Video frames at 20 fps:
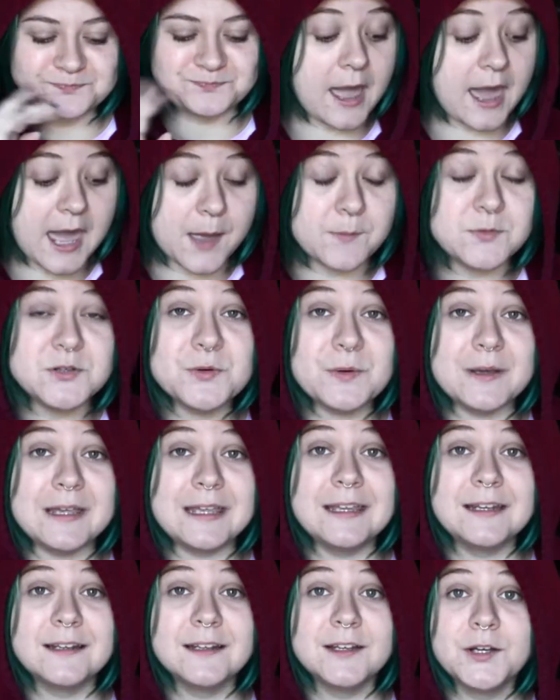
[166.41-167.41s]

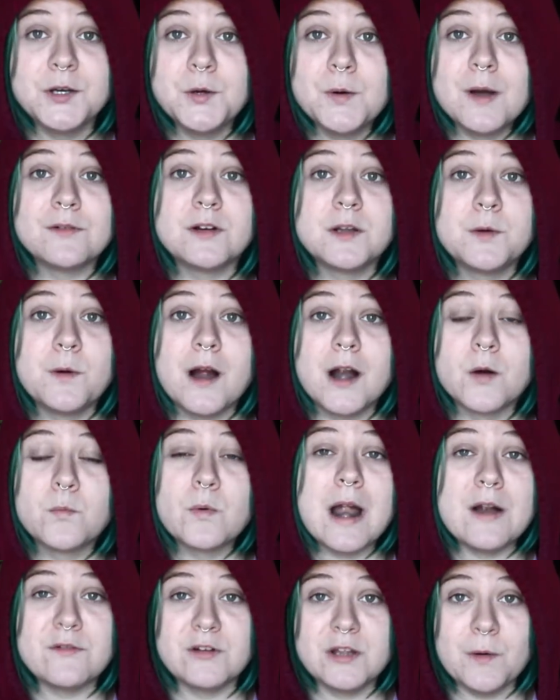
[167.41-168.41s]
Abetweene, whoever you are,
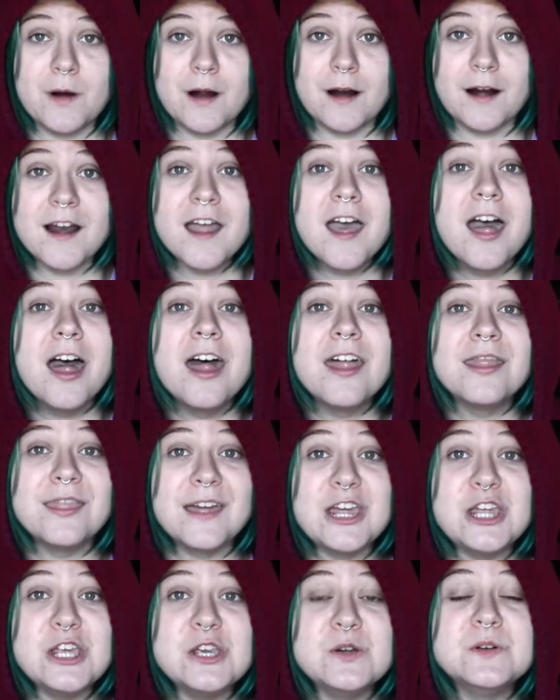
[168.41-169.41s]
wherever you are,
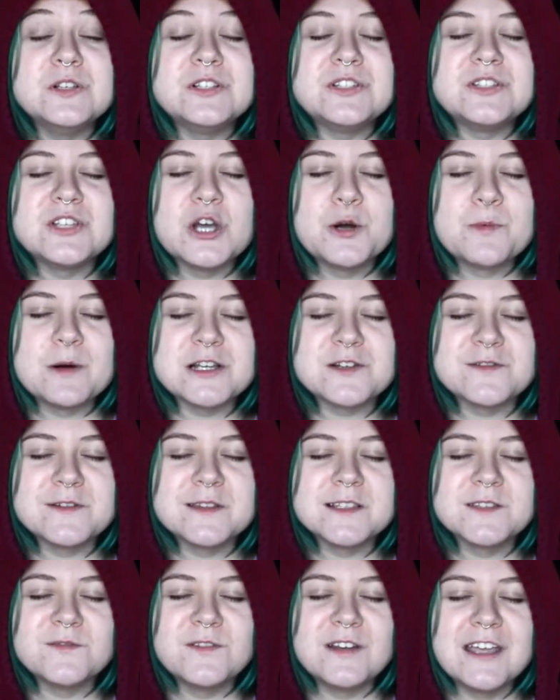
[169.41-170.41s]
thank you so much for
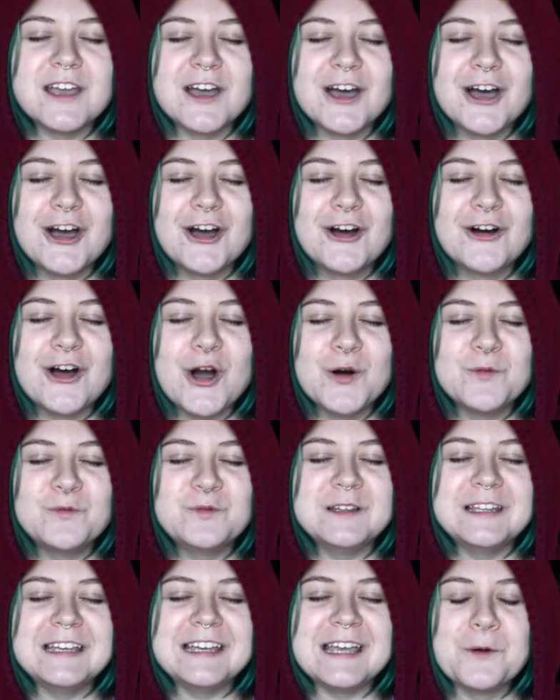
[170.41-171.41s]
this video.
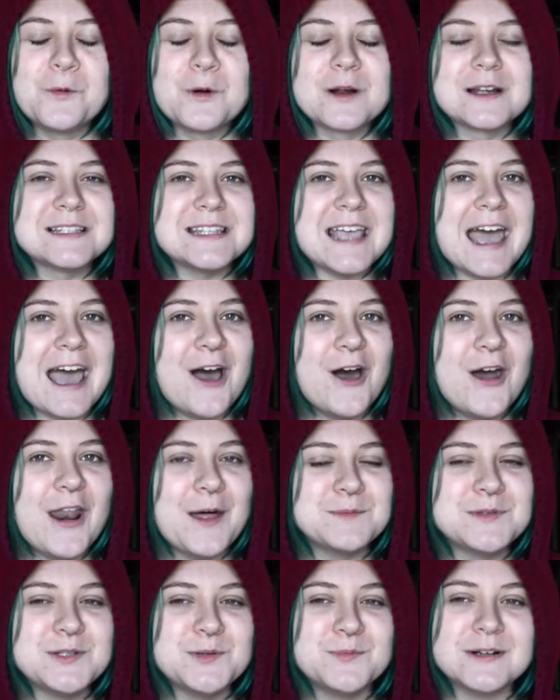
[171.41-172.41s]
Hopefully it works out.
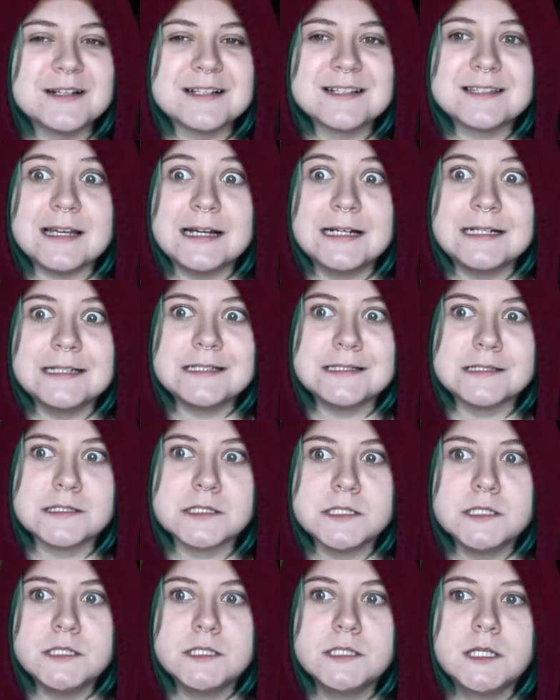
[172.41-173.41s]
I'm super excited to
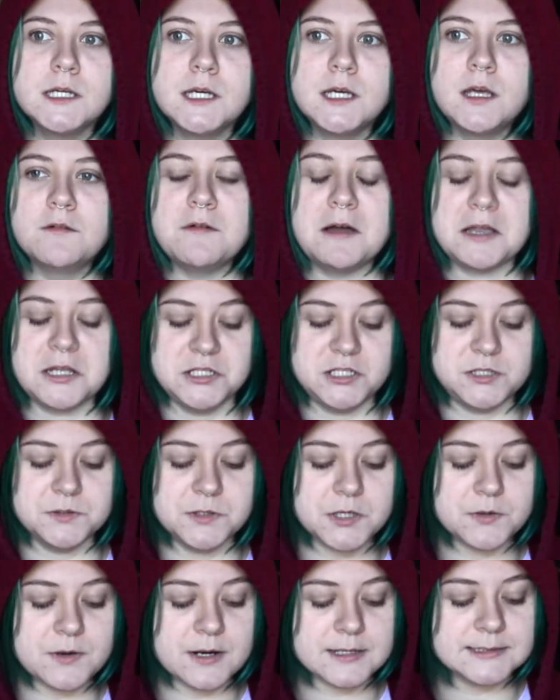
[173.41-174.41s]
see if I can do
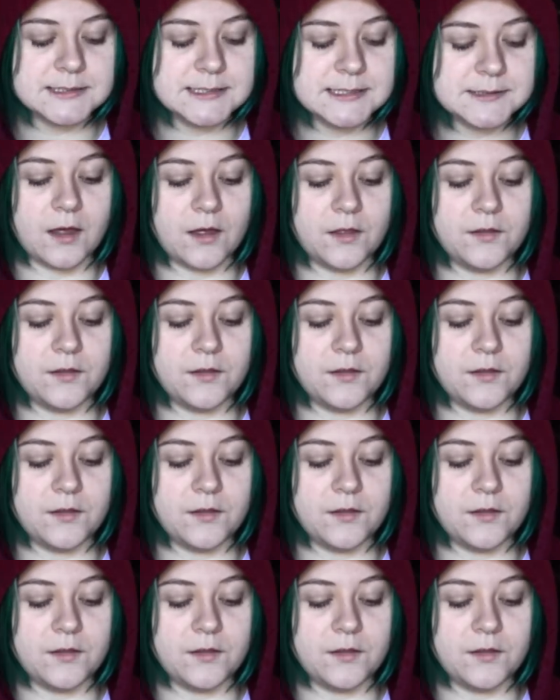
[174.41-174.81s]
it correctly.